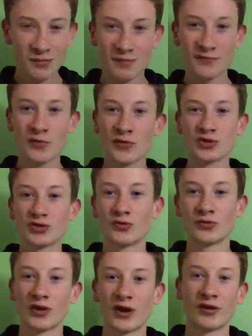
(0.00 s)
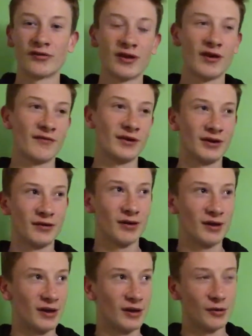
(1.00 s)
before the draw was done, I said, I think
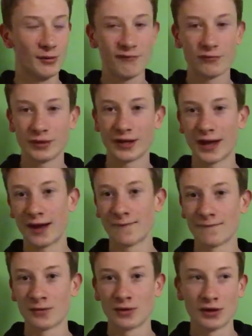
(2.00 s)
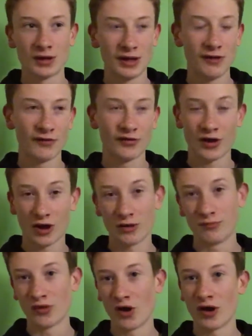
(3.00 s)
whoever we get, if it's a
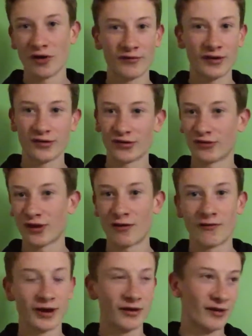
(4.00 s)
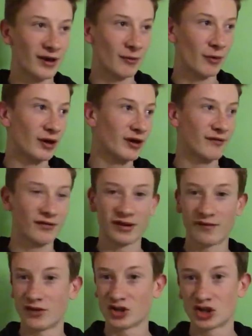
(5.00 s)
home tie, I fancy ourselves against anyone.
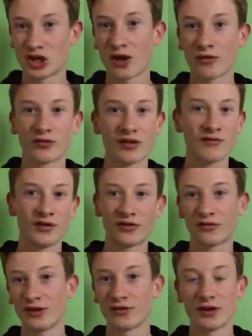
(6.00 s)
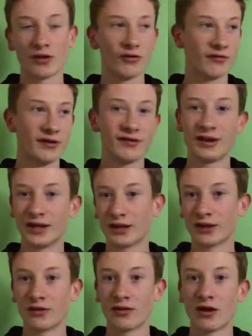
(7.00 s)
If it's Chelsea, if it's City, or if it's
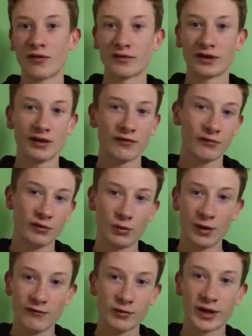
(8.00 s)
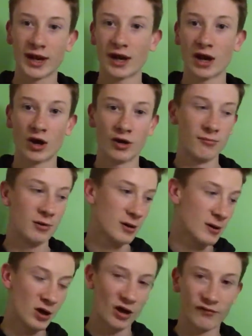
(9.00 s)
Lincoln, I think if whoever we get at home,
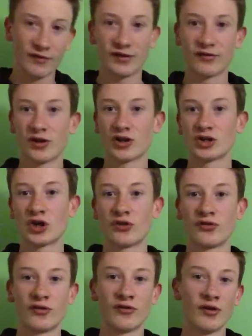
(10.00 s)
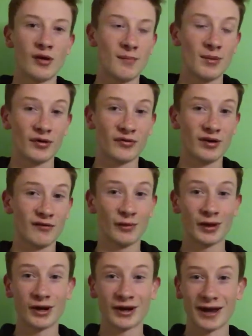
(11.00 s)
I fancy our chances. But I said if
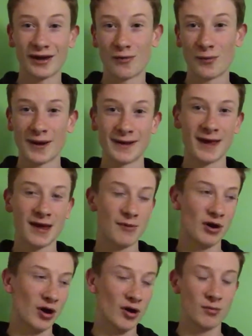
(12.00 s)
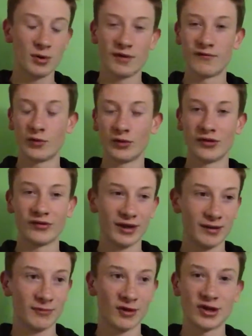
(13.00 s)
we're going to get an away game, I hope we avoid
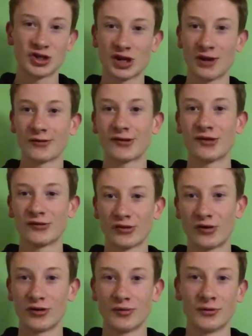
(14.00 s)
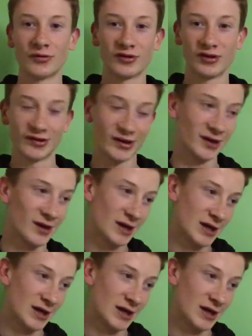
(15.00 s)
teams like Chelsea or Tottenham or City,